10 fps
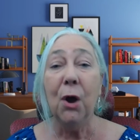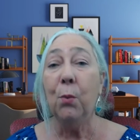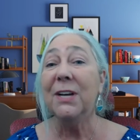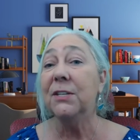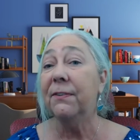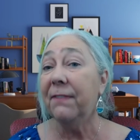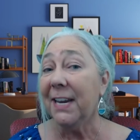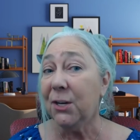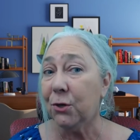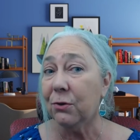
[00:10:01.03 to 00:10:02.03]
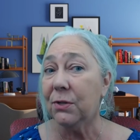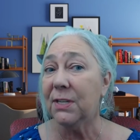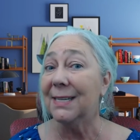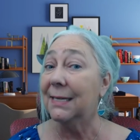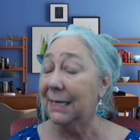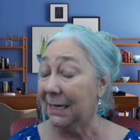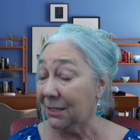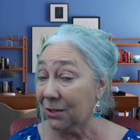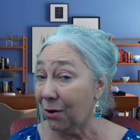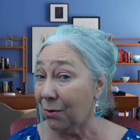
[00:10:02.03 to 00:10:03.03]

which features tennis